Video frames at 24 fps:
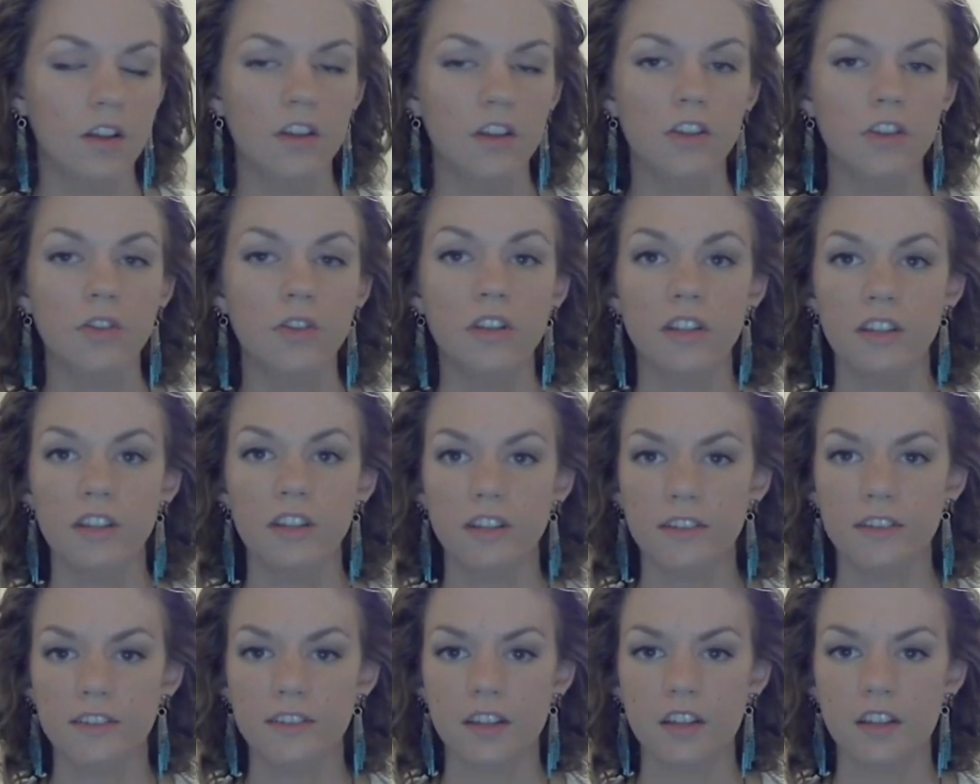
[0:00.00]
You can
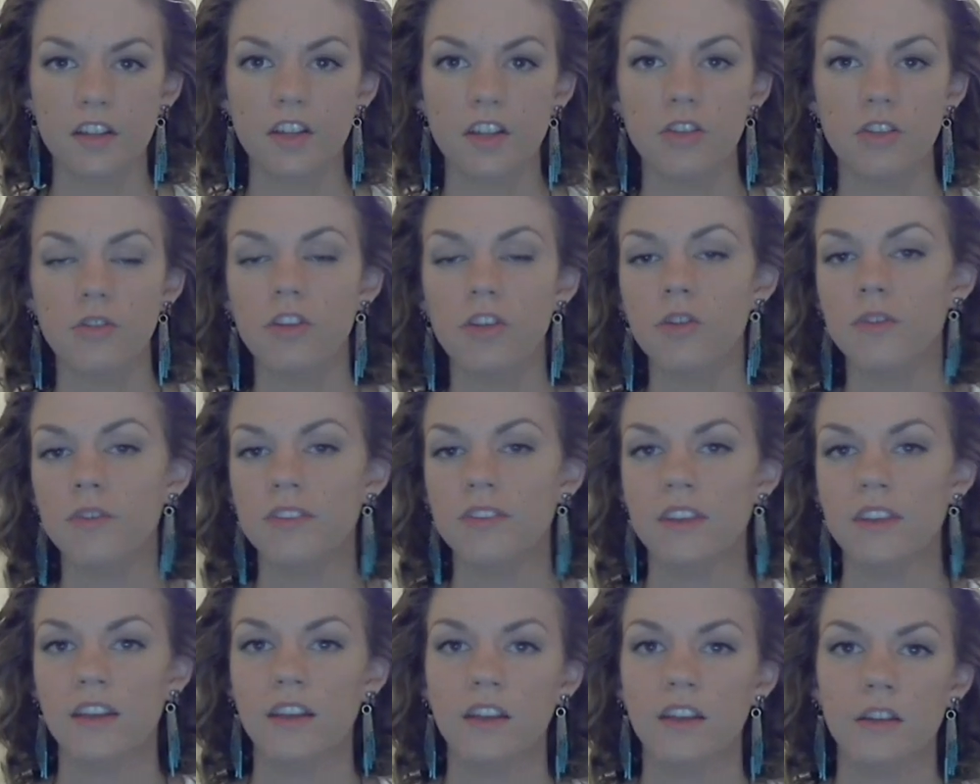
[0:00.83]
continue
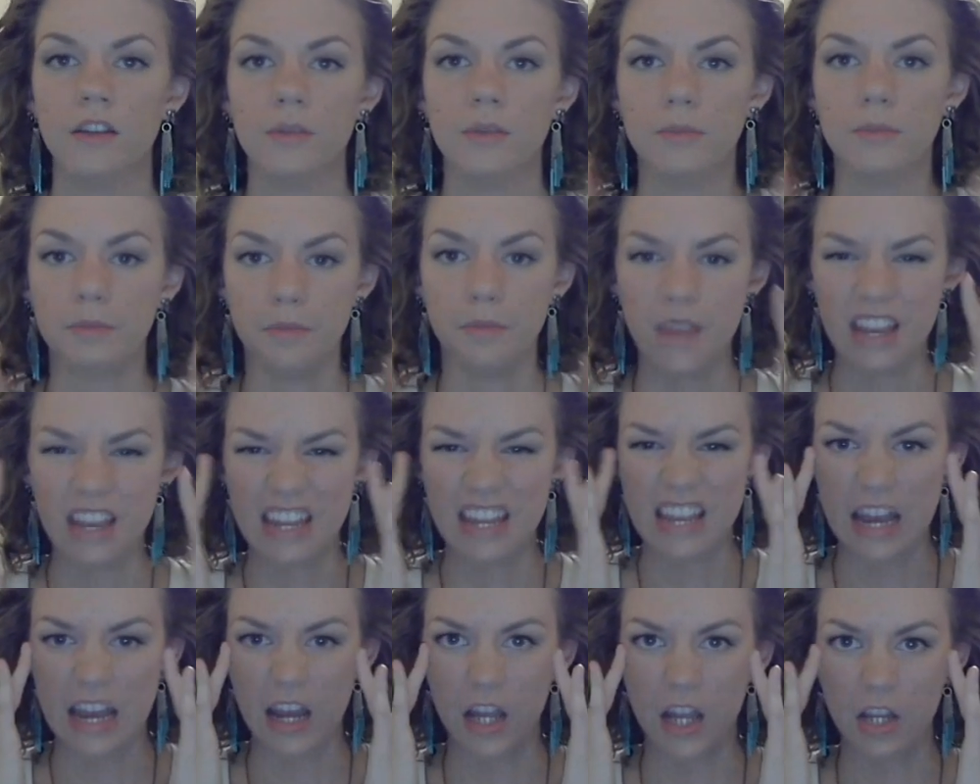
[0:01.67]
using
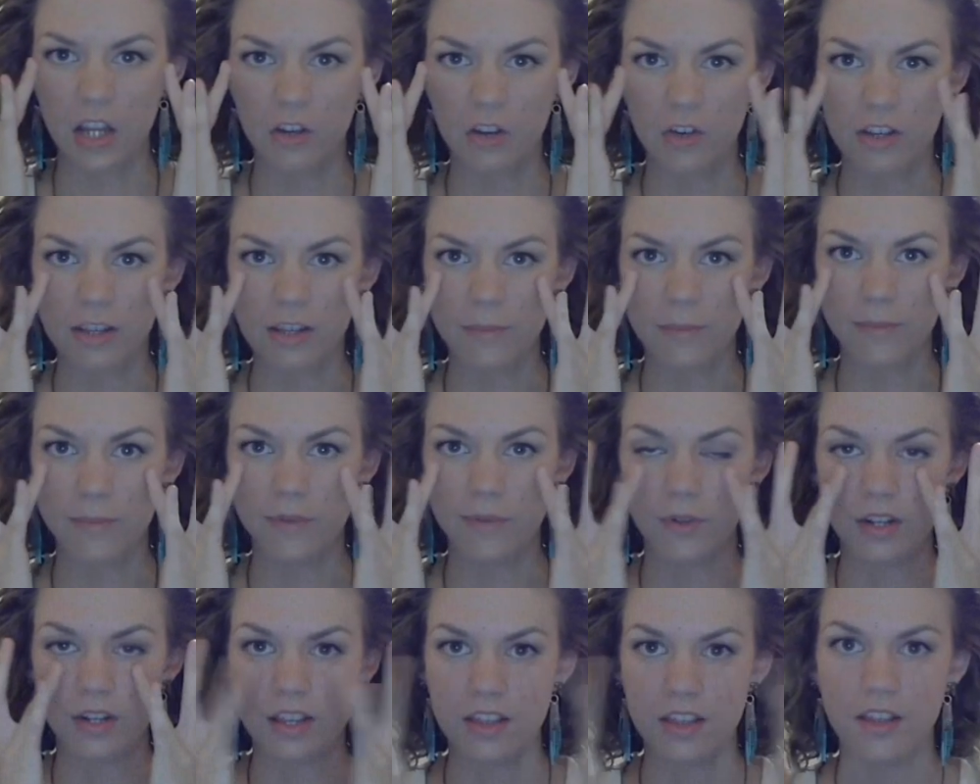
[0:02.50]
any eye
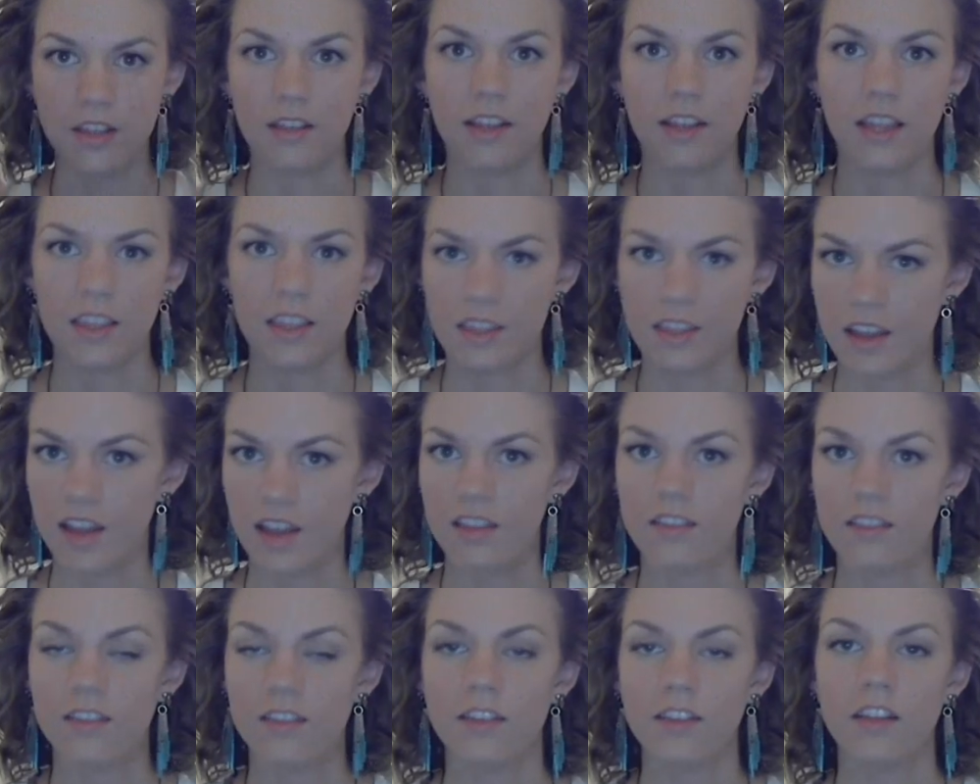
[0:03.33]
creams or anything like
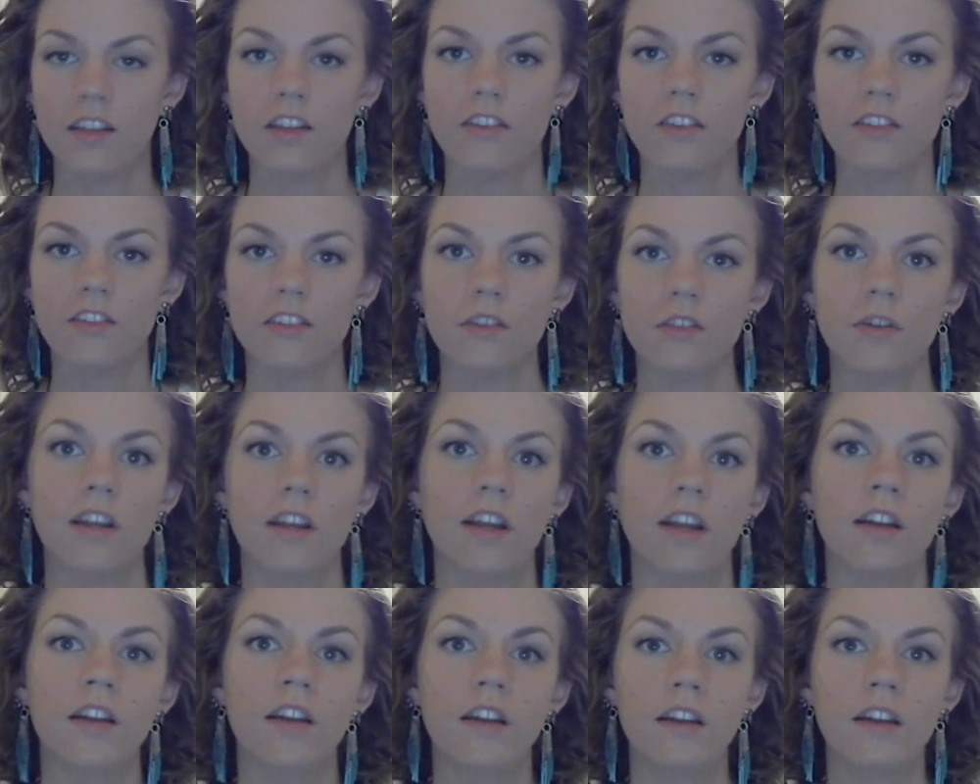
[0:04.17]
that that you're
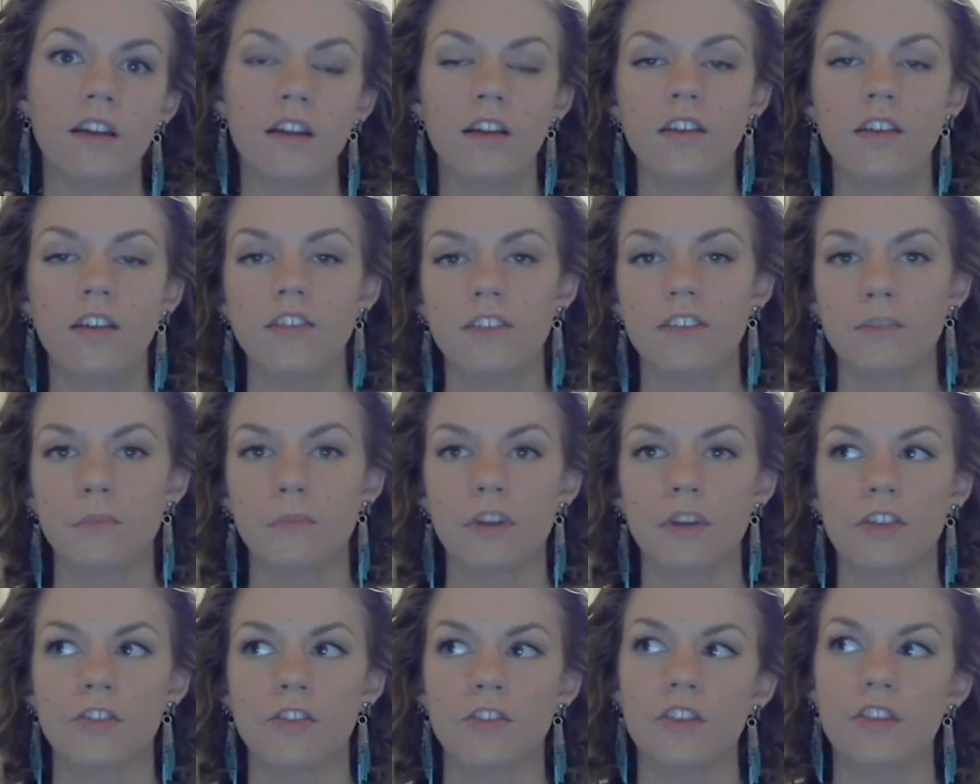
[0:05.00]
doing. Just
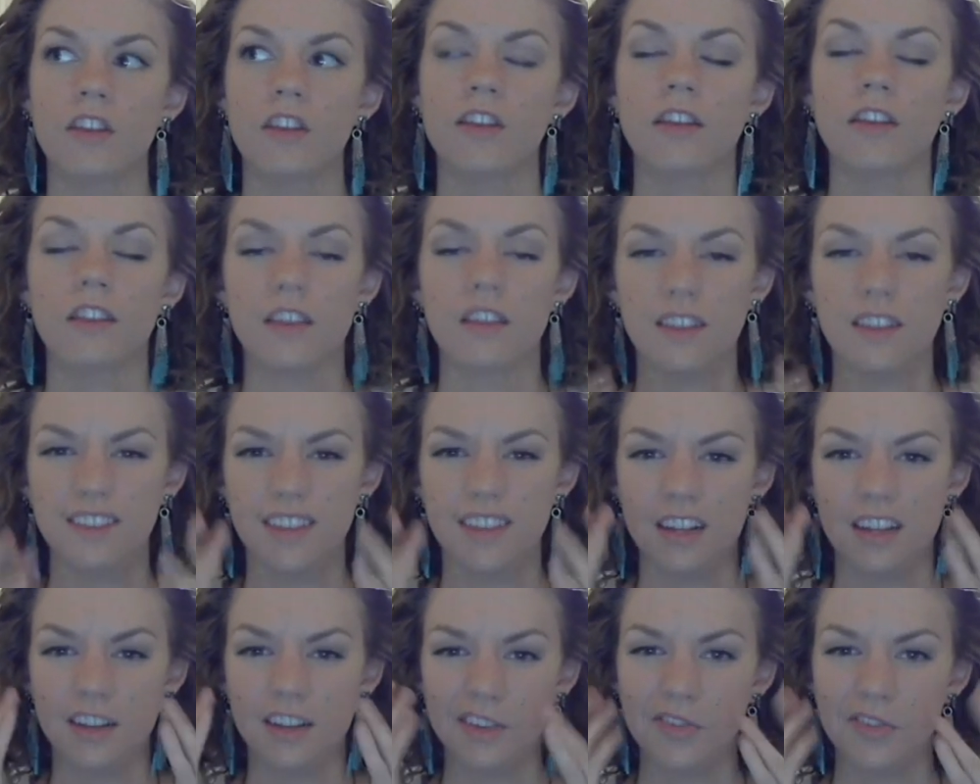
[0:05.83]
make sure that nothing is
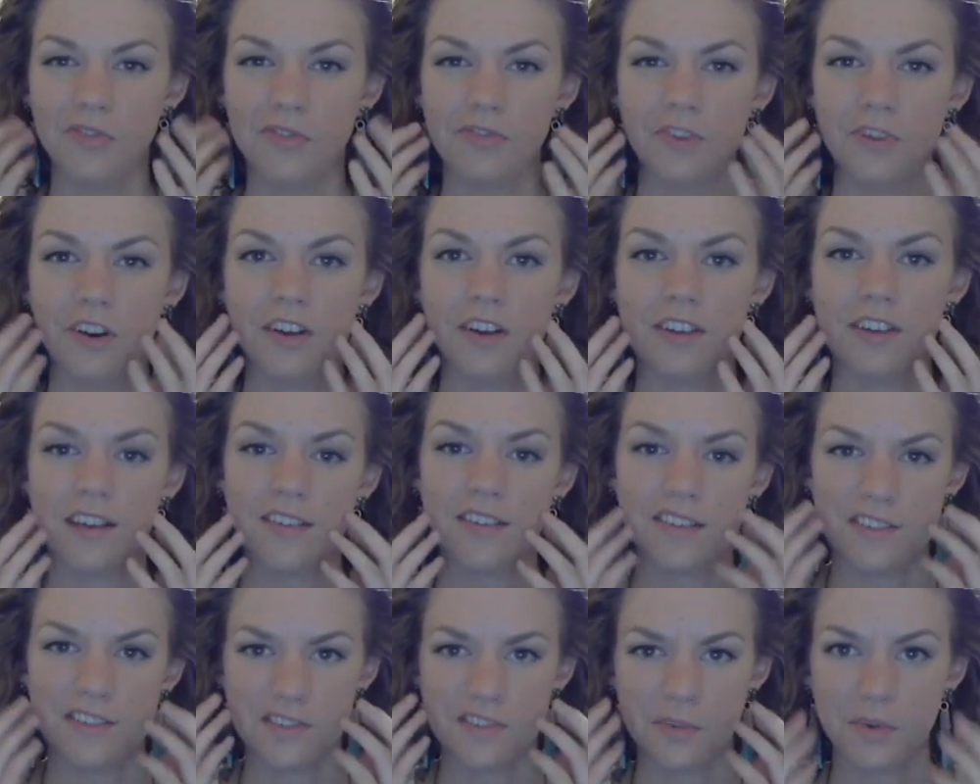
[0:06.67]
getting too far
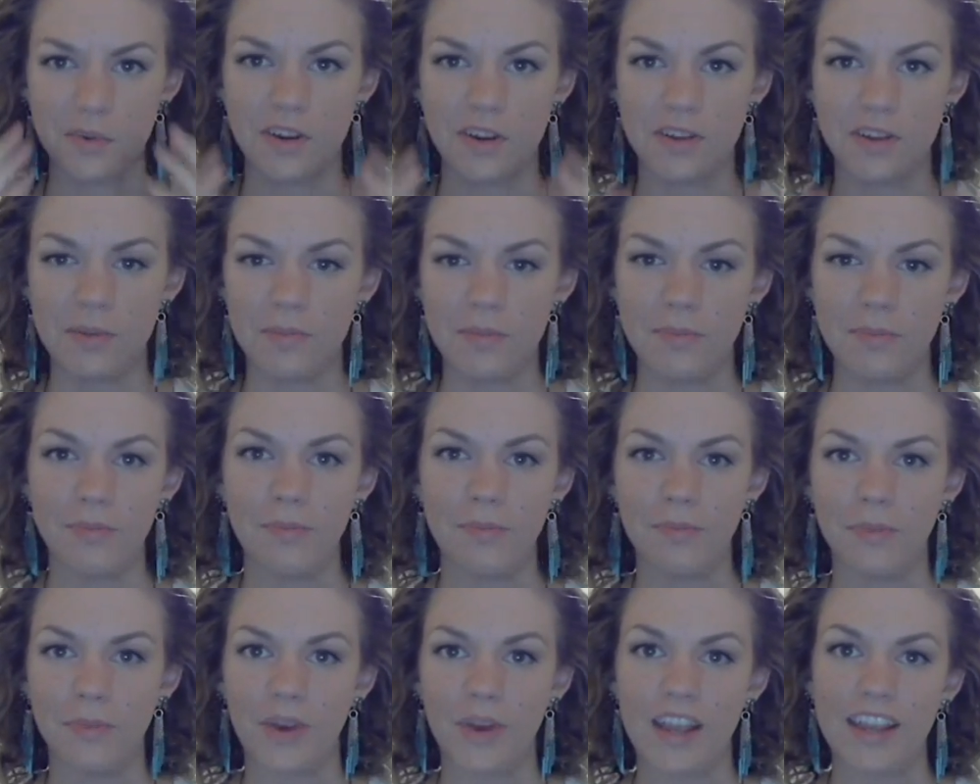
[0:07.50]
down into where you
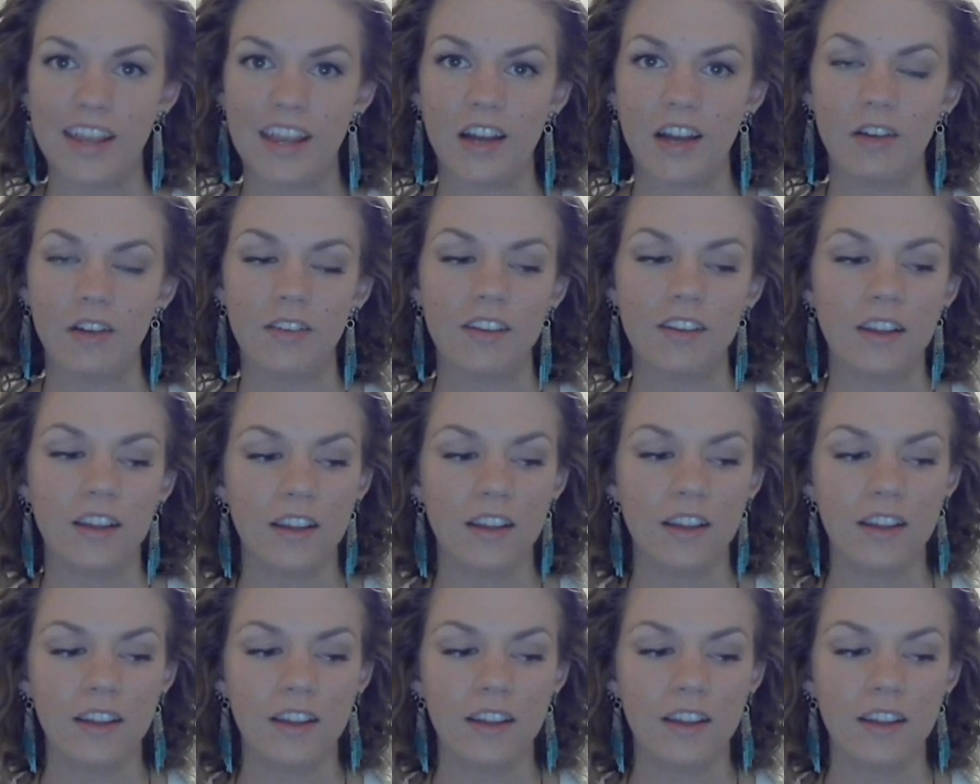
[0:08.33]
break out,